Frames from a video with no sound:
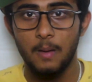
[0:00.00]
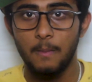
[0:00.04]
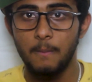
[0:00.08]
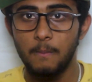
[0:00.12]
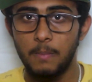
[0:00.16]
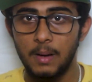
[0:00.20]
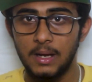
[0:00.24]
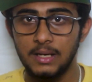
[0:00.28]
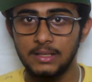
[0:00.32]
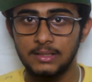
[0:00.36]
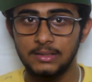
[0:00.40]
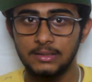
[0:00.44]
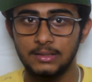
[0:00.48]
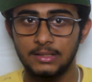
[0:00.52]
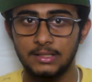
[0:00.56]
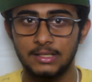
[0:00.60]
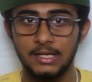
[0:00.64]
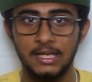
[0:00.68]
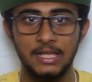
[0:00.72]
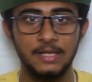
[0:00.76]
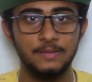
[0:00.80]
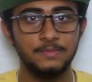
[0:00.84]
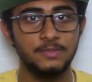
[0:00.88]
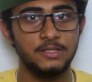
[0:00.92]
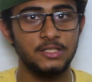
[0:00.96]
but
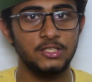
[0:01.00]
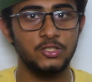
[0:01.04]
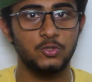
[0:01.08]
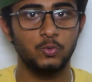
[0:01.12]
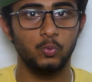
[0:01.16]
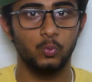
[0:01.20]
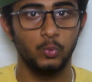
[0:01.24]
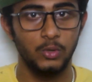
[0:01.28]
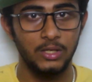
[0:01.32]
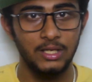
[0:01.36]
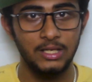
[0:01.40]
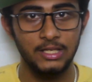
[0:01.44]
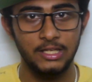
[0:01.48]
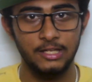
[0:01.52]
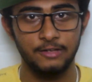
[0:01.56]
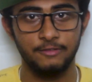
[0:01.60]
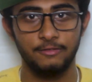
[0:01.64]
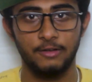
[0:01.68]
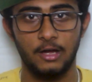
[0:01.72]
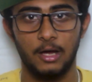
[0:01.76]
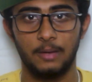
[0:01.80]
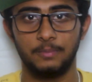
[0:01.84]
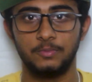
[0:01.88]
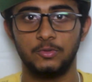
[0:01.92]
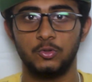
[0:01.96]
claims it will
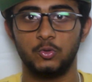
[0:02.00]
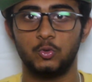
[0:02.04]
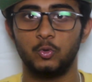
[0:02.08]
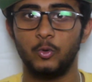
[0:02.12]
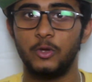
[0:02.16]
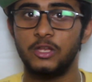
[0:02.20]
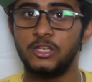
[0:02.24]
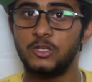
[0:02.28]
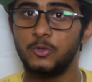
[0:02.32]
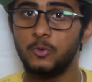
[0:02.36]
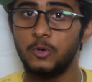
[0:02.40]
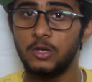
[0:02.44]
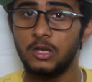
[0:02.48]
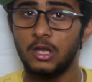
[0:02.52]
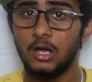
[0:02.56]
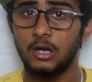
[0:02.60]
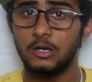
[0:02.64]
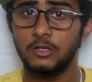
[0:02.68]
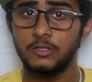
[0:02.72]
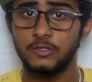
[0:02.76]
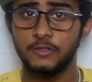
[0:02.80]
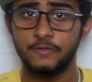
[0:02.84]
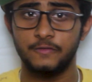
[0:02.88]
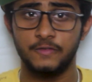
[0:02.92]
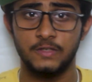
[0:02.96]
give up to 21
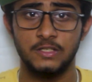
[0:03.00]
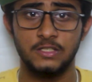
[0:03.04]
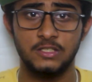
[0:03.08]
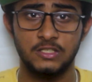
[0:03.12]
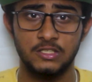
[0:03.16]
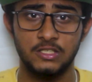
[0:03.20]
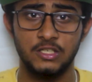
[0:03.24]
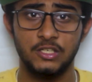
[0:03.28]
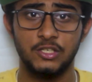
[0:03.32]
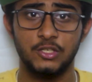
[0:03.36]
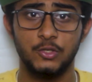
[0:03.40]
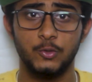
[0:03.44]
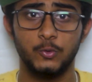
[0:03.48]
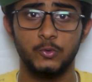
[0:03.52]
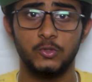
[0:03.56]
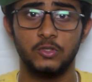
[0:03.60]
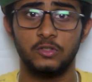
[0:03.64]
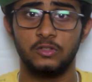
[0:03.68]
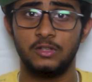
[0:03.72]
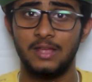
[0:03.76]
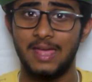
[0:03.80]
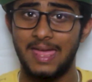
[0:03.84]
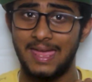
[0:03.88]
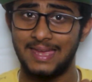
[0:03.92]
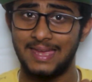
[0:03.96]
hours of internet use on the